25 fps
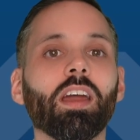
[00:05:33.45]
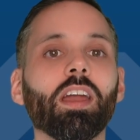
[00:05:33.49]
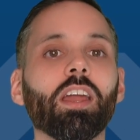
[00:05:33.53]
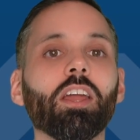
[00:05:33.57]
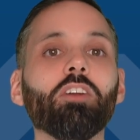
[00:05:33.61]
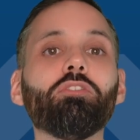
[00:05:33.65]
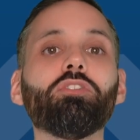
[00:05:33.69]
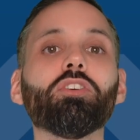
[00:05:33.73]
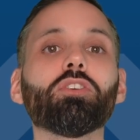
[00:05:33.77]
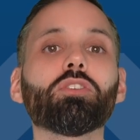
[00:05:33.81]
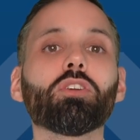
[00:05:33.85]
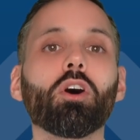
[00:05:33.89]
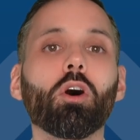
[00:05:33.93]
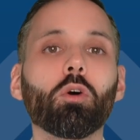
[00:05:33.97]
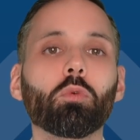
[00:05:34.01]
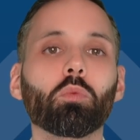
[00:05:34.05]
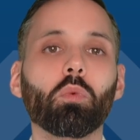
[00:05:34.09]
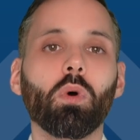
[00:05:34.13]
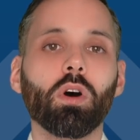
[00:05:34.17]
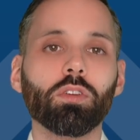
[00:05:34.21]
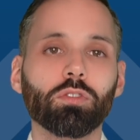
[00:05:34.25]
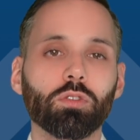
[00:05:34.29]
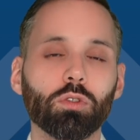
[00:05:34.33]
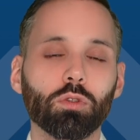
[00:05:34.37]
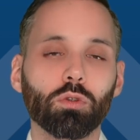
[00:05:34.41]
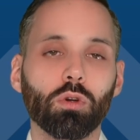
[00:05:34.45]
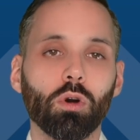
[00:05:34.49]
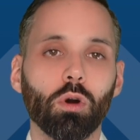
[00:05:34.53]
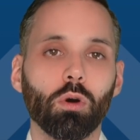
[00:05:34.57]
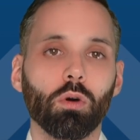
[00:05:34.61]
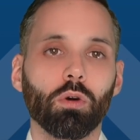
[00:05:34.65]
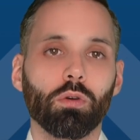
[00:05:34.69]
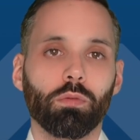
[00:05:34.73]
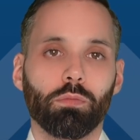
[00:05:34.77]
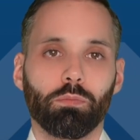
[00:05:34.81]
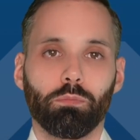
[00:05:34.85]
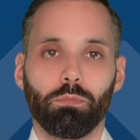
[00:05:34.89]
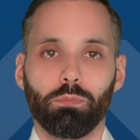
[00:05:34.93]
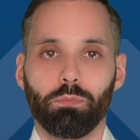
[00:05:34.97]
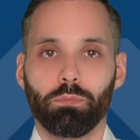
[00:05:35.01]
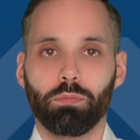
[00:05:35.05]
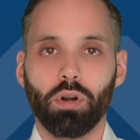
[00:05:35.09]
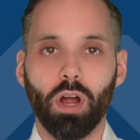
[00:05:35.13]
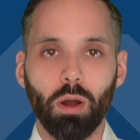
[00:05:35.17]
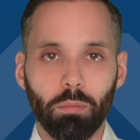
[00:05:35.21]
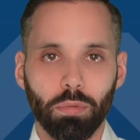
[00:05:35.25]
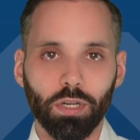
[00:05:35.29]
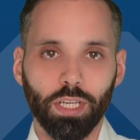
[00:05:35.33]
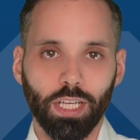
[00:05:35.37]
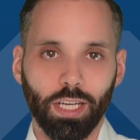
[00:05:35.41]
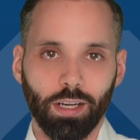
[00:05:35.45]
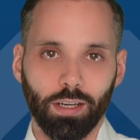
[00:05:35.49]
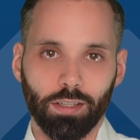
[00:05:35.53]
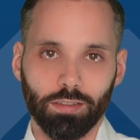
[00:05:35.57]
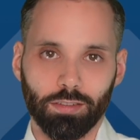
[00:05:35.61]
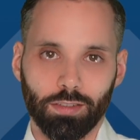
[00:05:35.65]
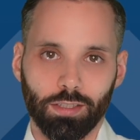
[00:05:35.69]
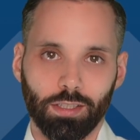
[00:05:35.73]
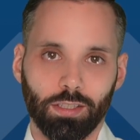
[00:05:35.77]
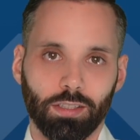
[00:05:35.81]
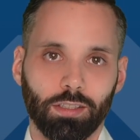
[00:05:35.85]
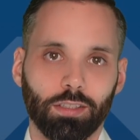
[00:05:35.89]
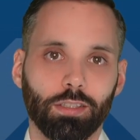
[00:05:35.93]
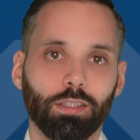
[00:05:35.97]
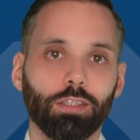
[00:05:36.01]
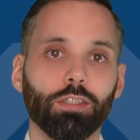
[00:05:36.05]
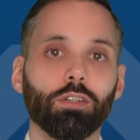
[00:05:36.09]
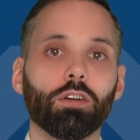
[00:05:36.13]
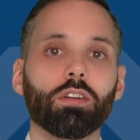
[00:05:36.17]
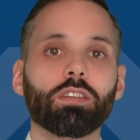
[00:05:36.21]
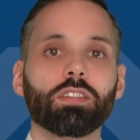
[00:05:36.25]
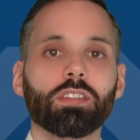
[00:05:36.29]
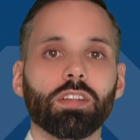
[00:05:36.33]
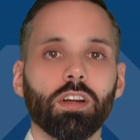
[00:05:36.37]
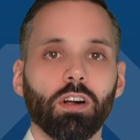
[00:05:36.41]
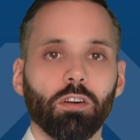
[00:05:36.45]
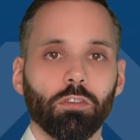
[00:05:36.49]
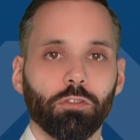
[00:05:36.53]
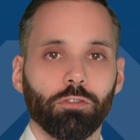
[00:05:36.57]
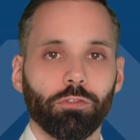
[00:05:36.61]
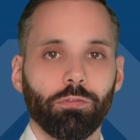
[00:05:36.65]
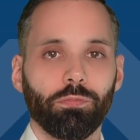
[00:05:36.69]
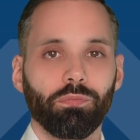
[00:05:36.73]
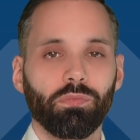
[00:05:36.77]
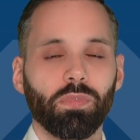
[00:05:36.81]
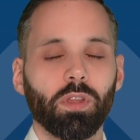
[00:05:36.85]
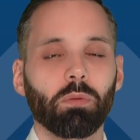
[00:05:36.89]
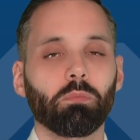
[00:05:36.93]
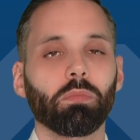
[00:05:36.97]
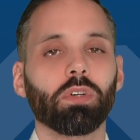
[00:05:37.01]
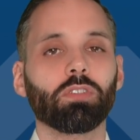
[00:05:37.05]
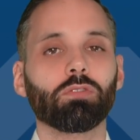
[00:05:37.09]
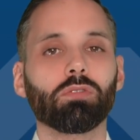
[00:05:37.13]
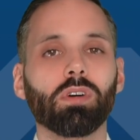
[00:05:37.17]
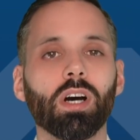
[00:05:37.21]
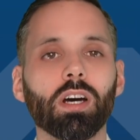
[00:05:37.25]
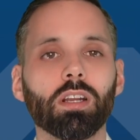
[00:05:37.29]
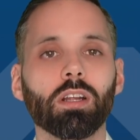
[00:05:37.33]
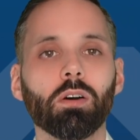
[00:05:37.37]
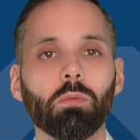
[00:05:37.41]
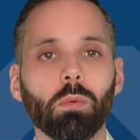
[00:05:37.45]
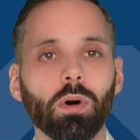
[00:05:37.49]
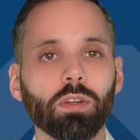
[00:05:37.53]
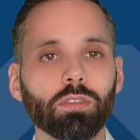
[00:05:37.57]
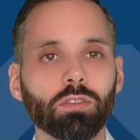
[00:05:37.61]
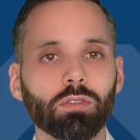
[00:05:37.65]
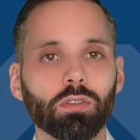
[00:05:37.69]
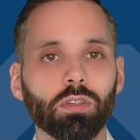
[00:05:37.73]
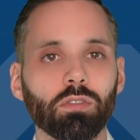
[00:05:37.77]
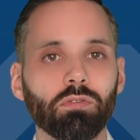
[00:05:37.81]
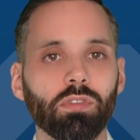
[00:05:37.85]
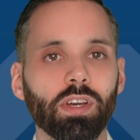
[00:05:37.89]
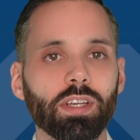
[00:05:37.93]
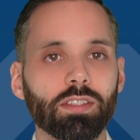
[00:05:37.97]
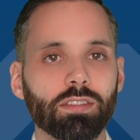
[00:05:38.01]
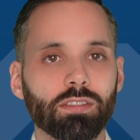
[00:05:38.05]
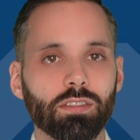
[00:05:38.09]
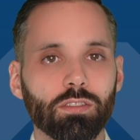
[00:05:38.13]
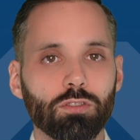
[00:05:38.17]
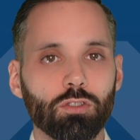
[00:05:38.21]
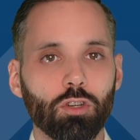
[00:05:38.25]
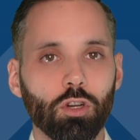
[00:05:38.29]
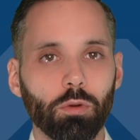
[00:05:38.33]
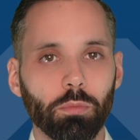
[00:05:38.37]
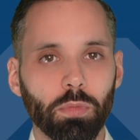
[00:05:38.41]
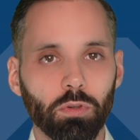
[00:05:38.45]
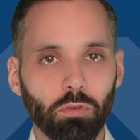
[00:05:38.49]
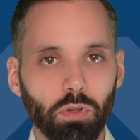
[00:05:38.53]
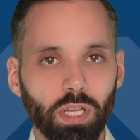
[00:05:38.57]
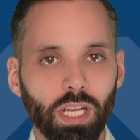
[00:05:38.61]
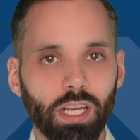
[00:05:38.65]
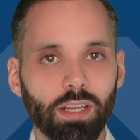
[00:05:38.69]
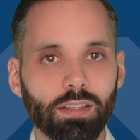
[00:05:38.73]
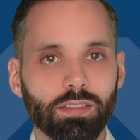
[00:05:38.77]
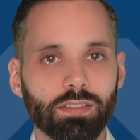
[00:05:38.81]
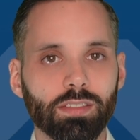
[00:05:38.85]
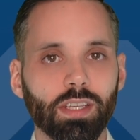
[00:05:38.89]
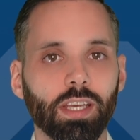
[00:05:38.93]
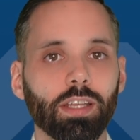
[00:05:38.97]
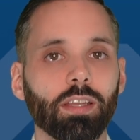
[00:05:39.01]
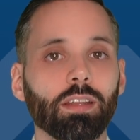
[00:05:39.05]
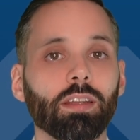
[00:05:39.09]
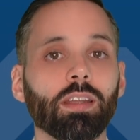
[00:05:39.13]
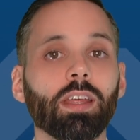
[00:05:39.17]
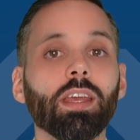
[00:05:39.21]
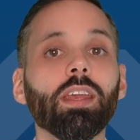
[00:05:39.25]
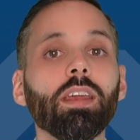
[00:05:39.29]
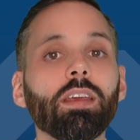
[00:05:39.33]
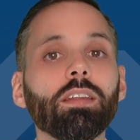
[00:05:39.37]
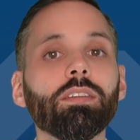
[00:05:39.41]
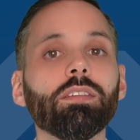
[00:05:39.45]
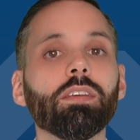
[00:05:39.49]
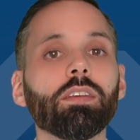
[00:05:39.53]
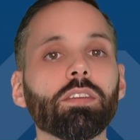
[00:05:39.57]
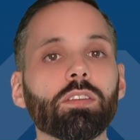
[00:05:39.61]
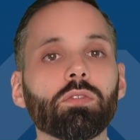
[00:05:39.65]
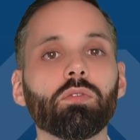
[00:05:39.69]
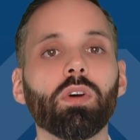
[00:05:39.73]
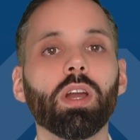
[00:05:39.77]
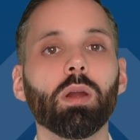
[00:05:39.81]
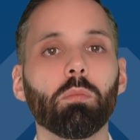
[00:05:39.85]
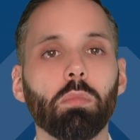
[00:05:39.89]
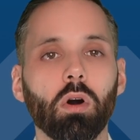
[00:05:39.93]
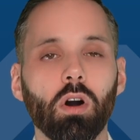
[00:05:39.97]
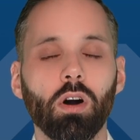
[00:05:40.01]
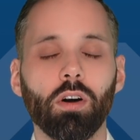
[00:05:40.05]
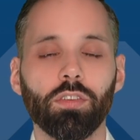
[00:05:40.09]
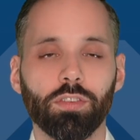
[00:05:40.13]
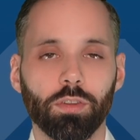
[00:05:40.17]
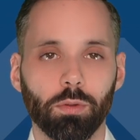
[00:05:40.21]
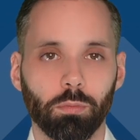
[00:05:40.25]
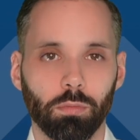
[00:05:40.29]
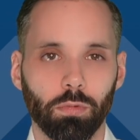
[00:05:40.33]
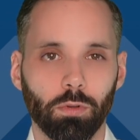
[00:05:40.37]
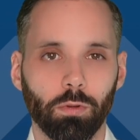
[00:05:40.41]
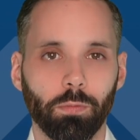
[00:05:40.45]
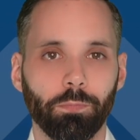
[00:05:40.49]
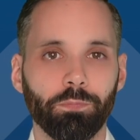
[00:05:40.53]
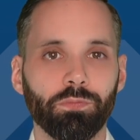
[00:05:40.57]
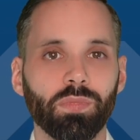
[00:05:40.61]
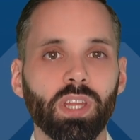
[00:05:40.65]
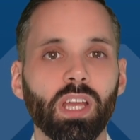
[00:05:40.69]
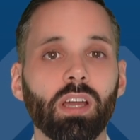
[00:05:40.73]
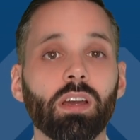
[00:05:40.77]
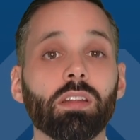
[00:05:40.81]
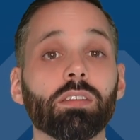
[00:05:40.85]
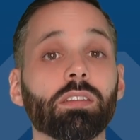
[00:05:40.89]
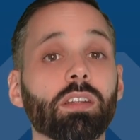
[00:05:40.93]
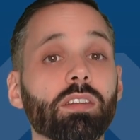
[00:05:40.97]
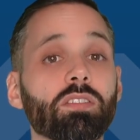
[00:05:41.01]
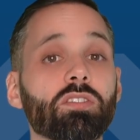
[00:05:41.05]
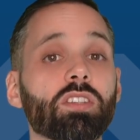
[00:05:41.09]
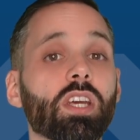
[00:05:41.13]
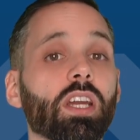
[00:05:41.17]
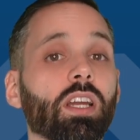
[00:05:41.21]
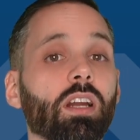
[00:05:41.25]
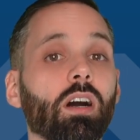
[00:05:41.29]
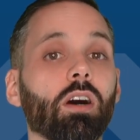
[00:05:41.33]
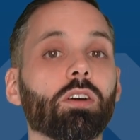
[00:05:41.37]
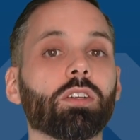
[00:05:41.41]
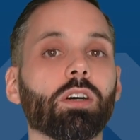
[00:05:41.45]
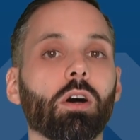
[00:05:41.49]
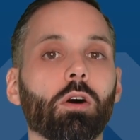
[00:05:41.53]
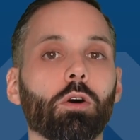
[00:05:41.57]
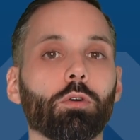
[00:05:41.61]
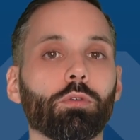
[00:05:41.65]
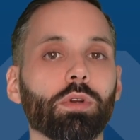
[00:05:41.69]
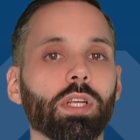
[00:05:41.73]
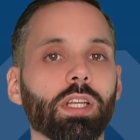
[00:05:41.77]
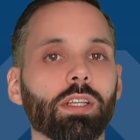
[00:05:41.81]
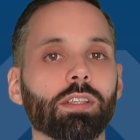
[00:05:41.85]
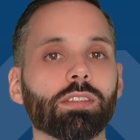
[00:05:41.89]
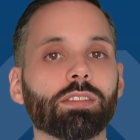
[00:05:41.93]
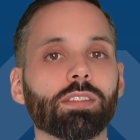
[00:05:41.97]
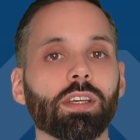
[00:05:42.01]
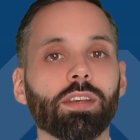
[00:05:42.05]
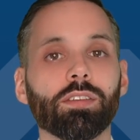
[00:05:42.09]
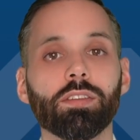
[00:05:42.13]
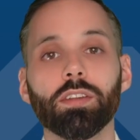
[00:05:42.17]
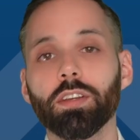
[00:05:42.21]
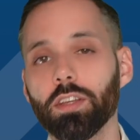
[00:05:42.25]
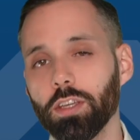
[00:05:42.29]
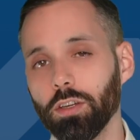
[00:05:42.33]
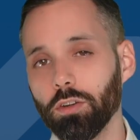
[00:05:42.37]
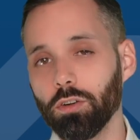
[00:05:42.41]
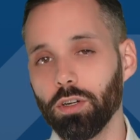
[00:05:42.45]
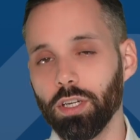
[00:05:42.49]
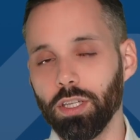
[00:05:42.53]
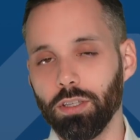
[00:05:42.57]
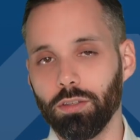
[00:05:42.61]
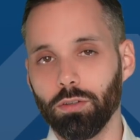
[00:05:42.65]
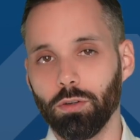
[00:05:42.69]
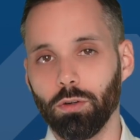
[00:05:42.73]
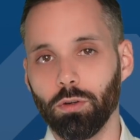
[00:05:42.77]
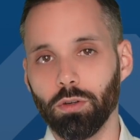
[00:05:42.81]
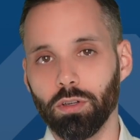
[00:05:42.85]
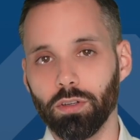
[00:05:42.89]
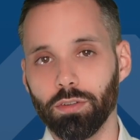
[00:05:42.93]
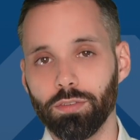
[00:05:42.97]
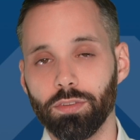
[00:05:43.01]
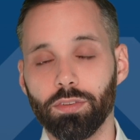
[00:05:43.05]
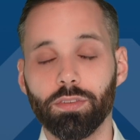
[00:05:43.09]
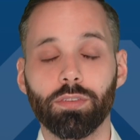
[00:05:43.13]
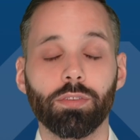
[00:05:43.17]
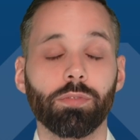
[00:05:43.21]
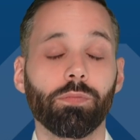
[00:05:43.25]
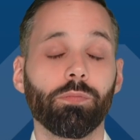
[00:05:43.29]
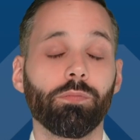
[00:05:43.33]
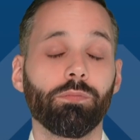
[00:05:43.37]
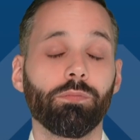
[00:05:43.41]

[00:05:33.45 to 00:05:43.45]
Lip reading: If you don't want to go property hunting yourself, but rather want to invest in German real estate in the easiest way possible, then check out our real estate security tokens.